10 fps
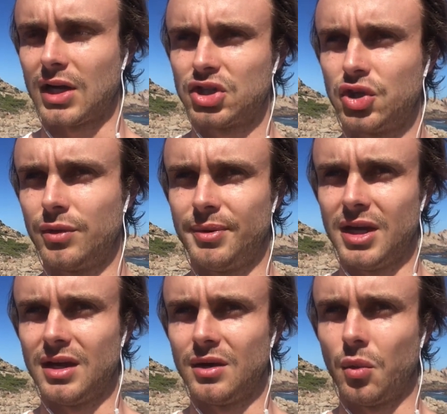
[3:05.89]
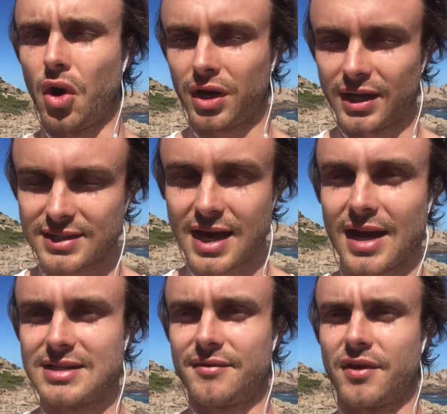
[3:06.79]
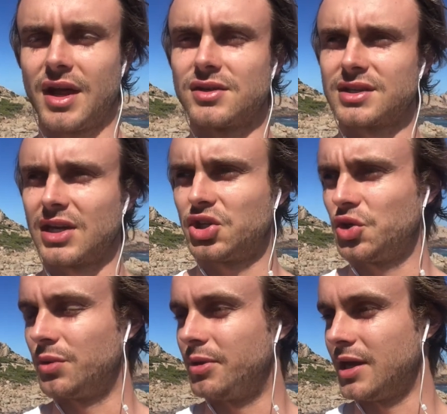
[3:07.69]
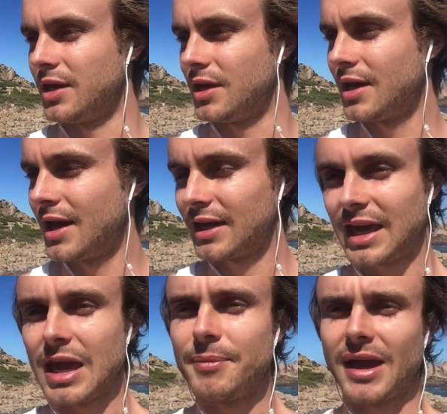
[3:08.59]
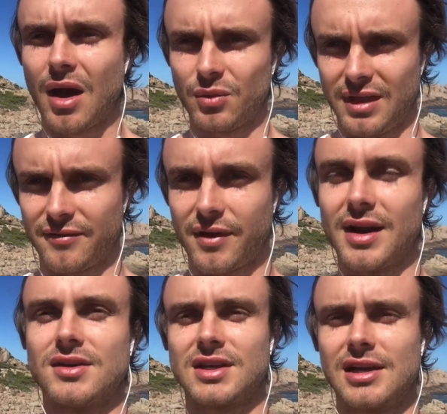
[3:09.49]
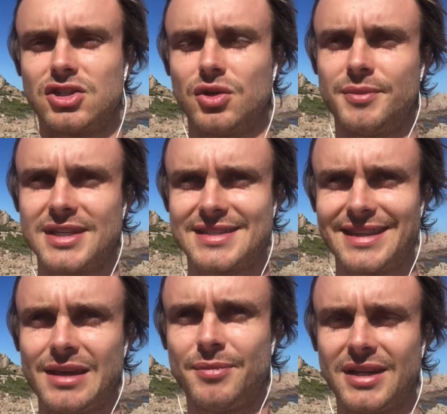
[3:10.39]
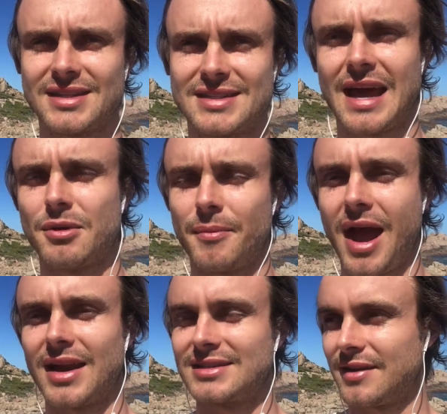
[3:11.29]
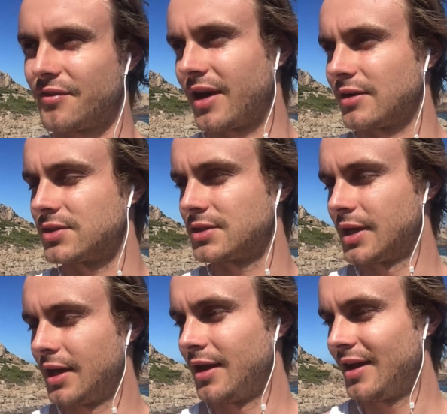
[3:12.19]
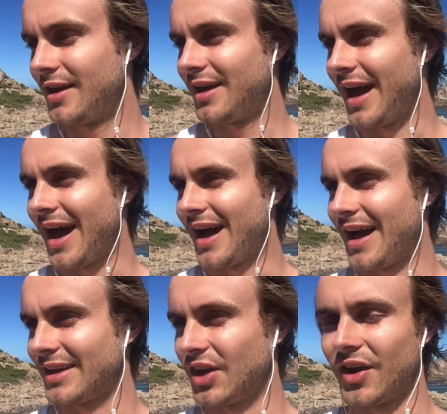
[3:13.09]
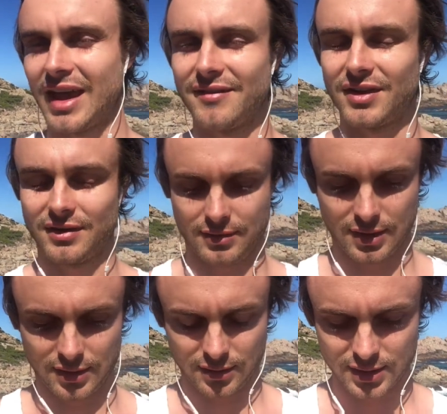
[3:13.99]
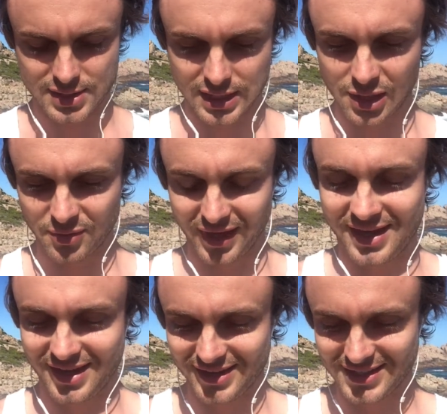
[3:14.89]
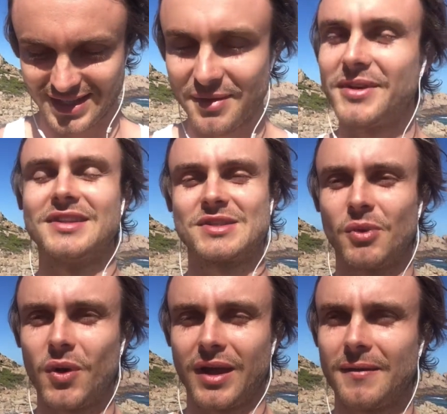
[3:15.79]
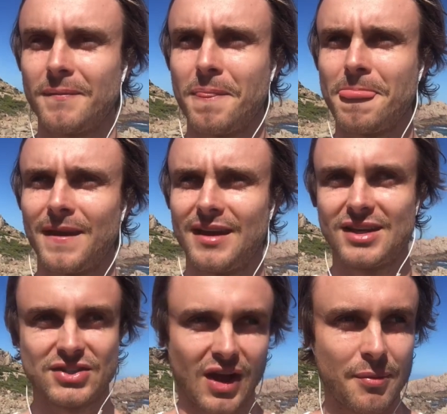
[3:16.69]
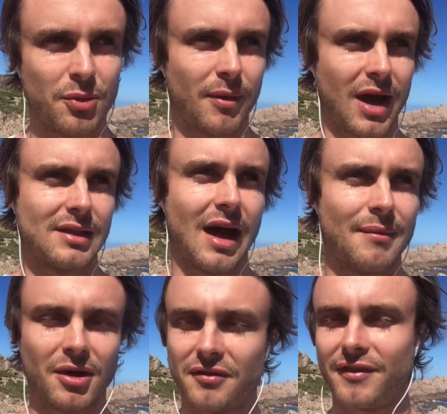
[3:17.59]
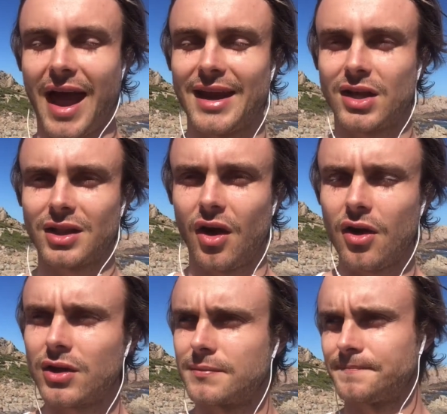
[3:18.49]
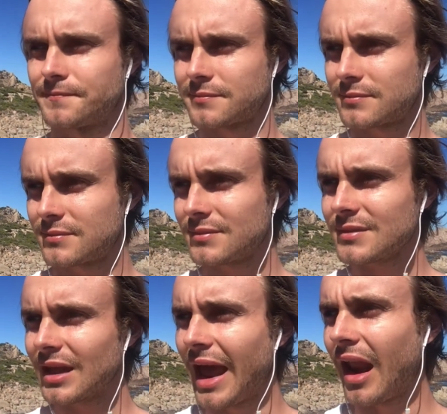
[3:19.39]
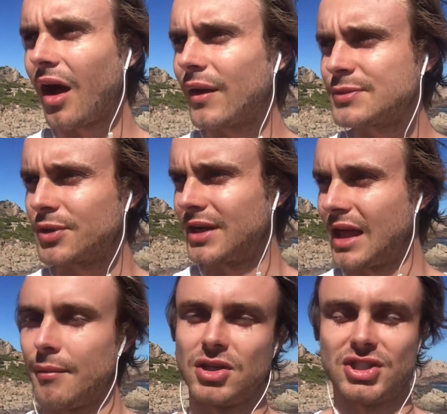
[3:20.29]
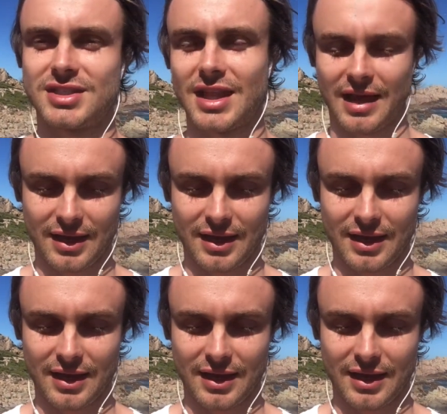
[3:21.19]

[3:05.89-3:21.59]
should be working as hard as everyone else. I should be keeping up with everyone else. I should be sleeping the same amount as everyone else. Even sleeping this morning. So I put my alarm on for 8 o'clock. And I always put an alarm on just